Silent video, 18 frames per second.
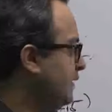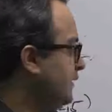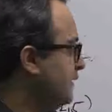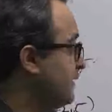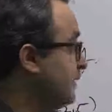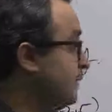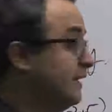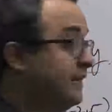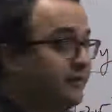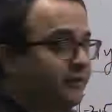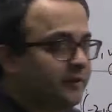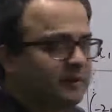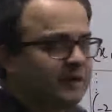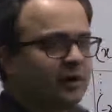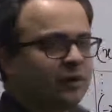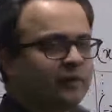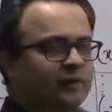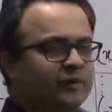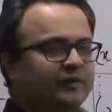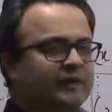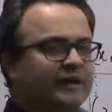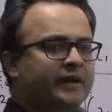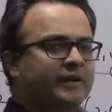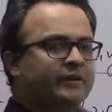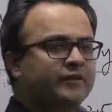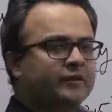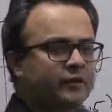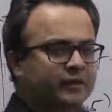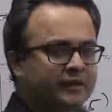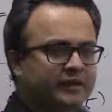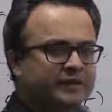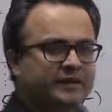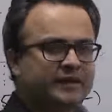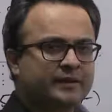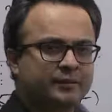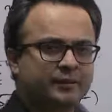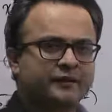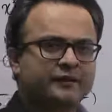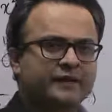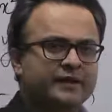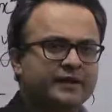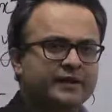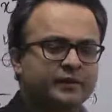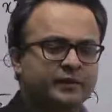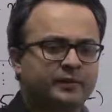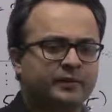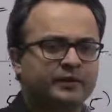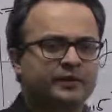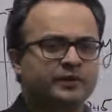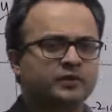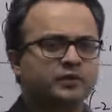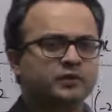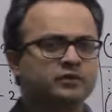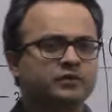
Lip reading: Similarly, from the output value, if you want to get the input value, what will you do?